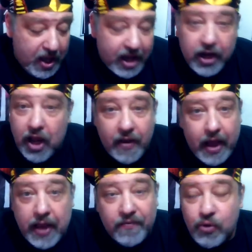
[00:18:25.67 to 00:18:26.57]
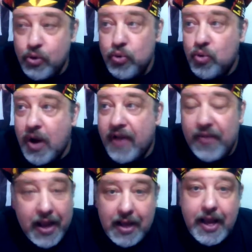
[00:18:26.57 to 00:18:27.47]
And if you
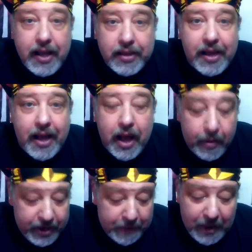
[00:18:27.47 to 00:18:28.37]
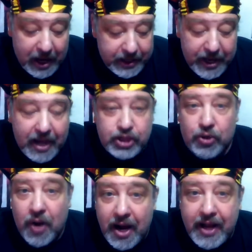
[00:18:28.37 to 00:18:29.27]
have any idea how many podcasts
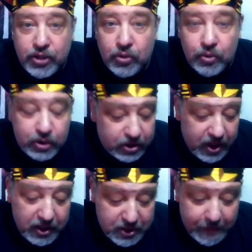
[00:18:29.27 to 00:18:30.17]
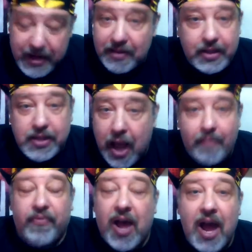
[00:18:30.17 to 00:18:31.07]
are on iTunes, to be in the
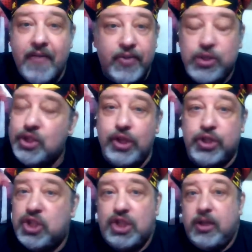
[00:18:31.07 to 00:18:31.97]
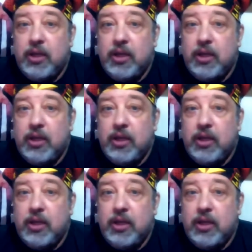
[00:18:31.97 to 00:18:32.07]
top 5 is just